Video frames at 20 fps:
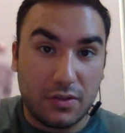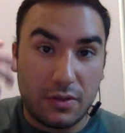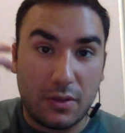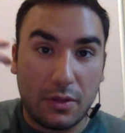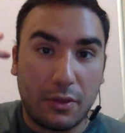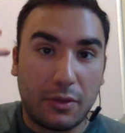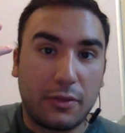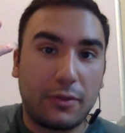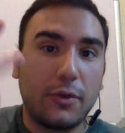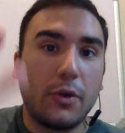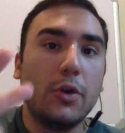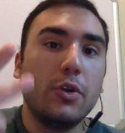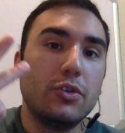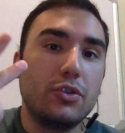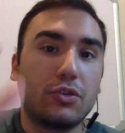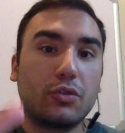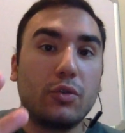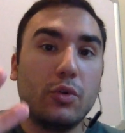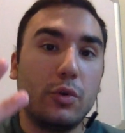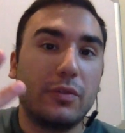The third
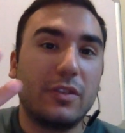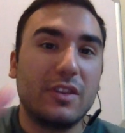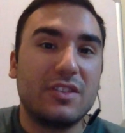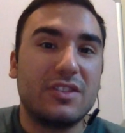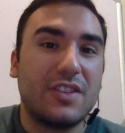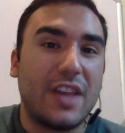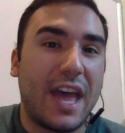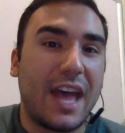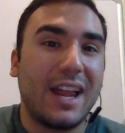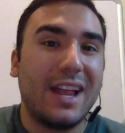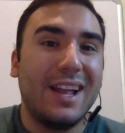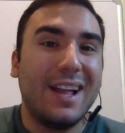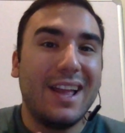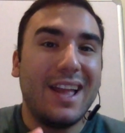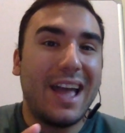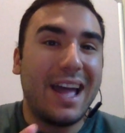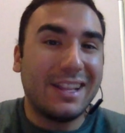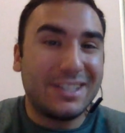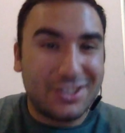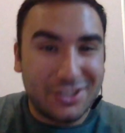truth is that
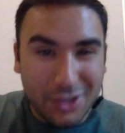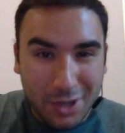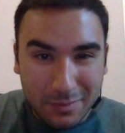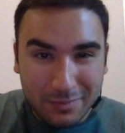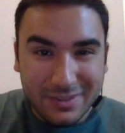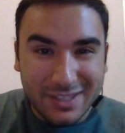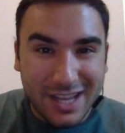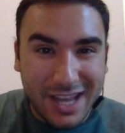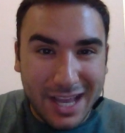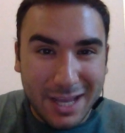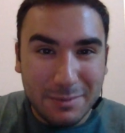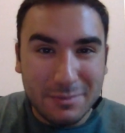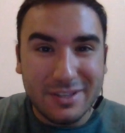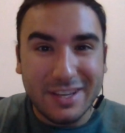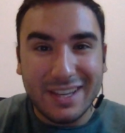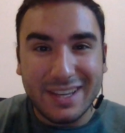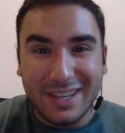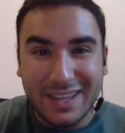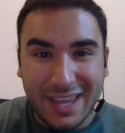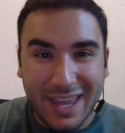at sometimes
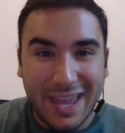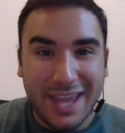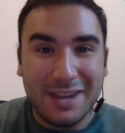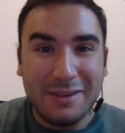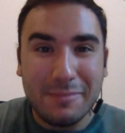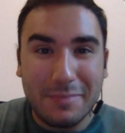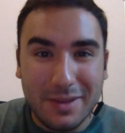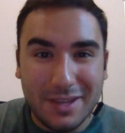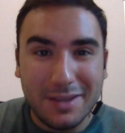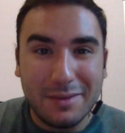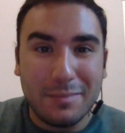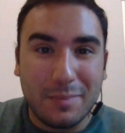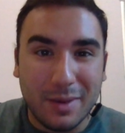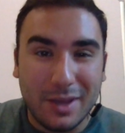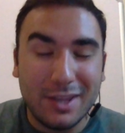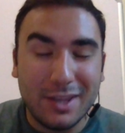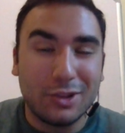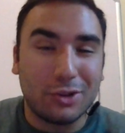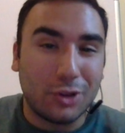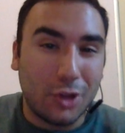it can be a
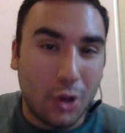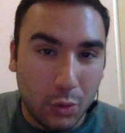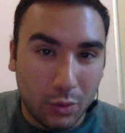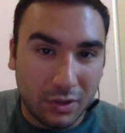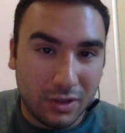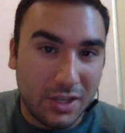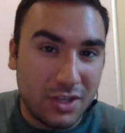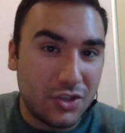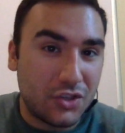bit lonely,